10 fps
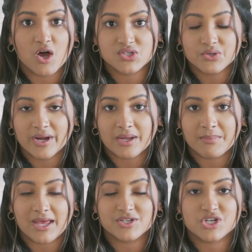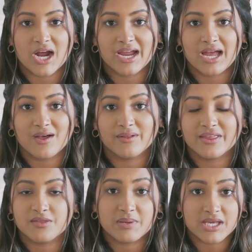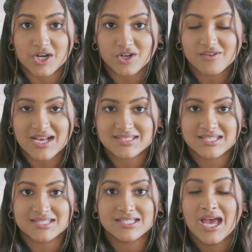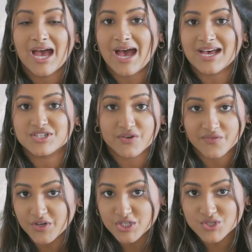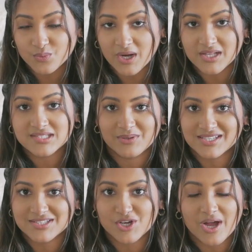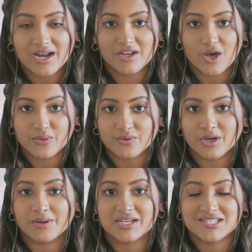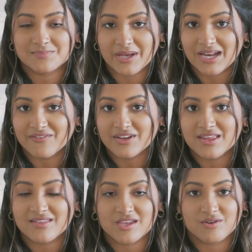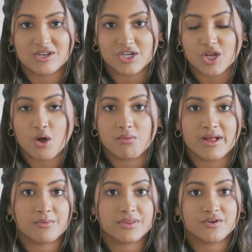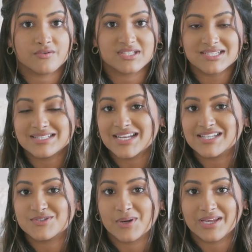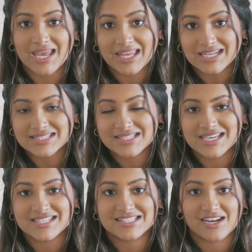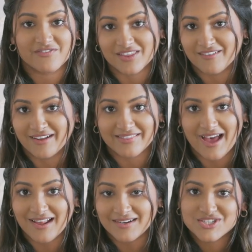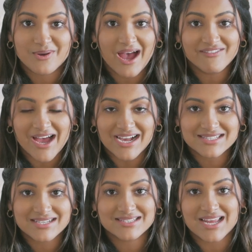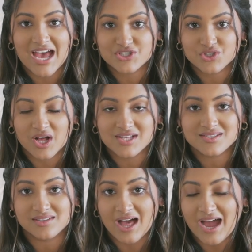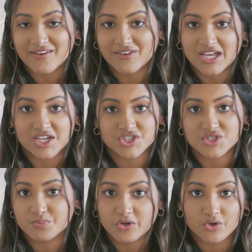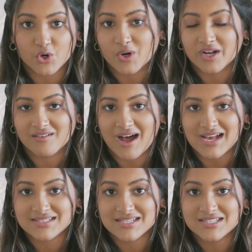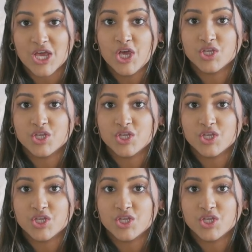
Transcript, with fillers: also recommend trying out like the beginner classes as your first ones because they'll kind of go through and explain everything that you need to know, like with their resistance, what cadence is, and everything like that. To have access to Echelon's live and just pre-recorded classes.